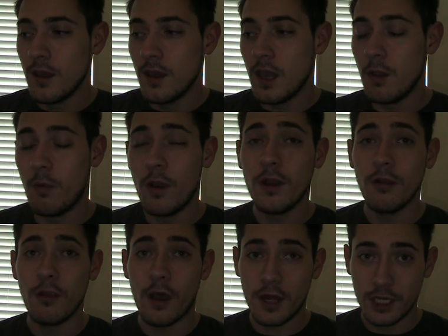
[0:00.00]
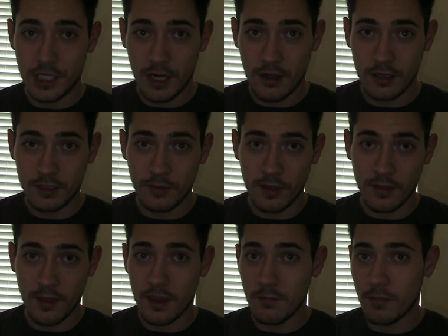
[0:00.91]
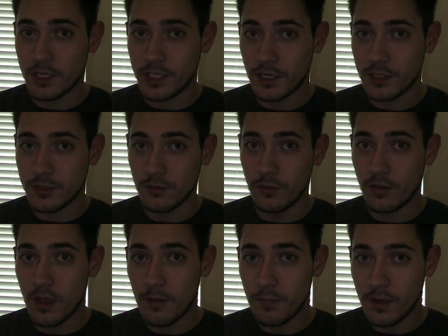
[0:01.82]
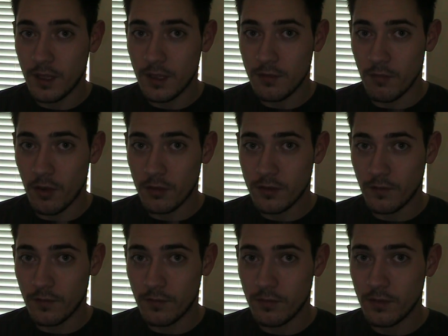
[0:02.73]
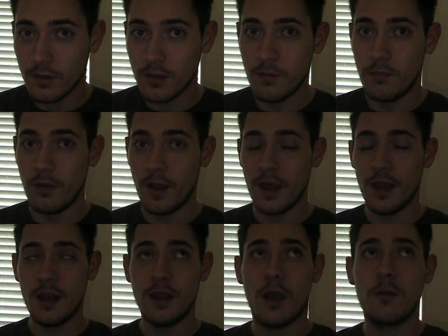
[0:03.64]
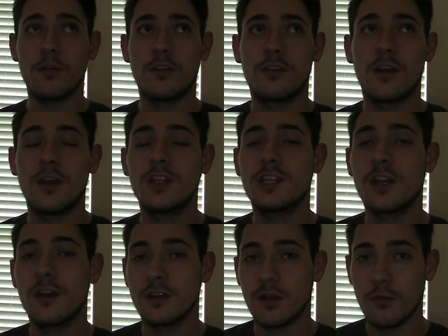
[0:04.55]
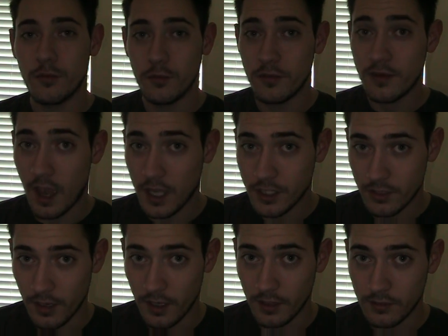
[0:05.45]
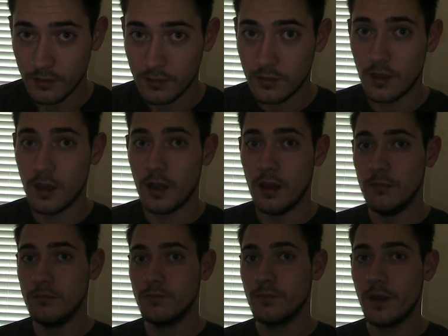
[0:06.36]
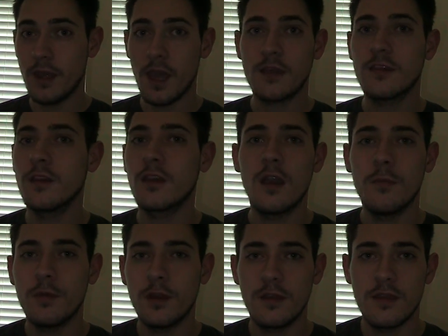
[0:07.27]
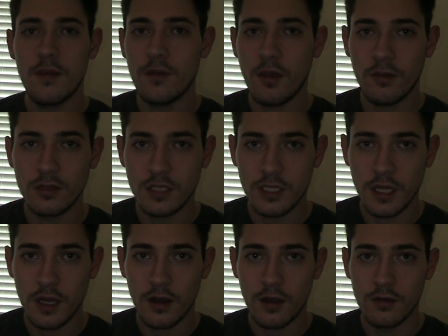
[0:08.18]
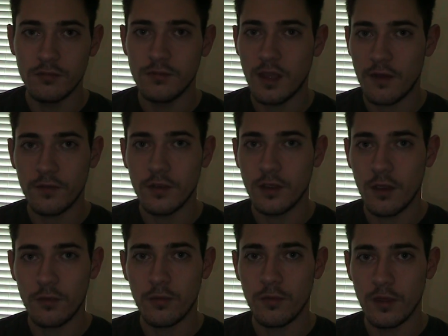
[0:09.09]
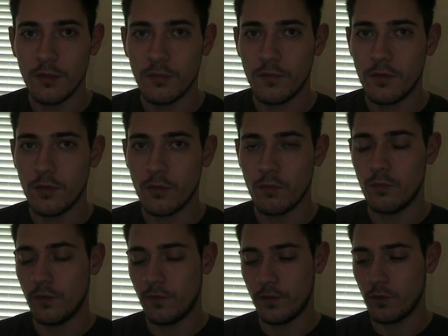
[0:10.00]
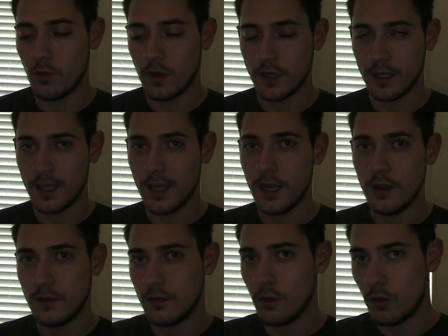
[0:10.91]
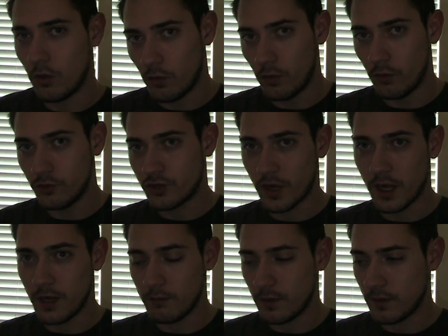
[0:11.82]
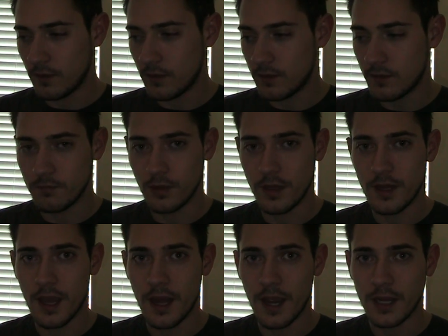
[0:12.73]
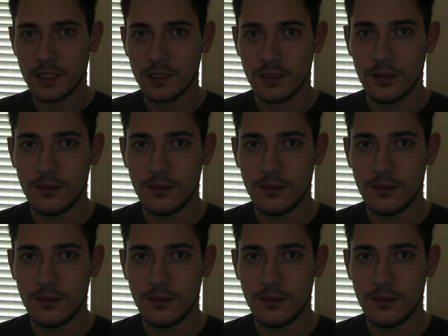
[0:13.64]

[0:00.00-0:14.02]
it wasn't a lot of shares because I get my shares through the company, most of them. But that was a ton of shares. I went through Scottrade. Um, excellent company, seven dollars a share. Definitely go through them if you're if you're wanting to get into the whole trading business, but not actually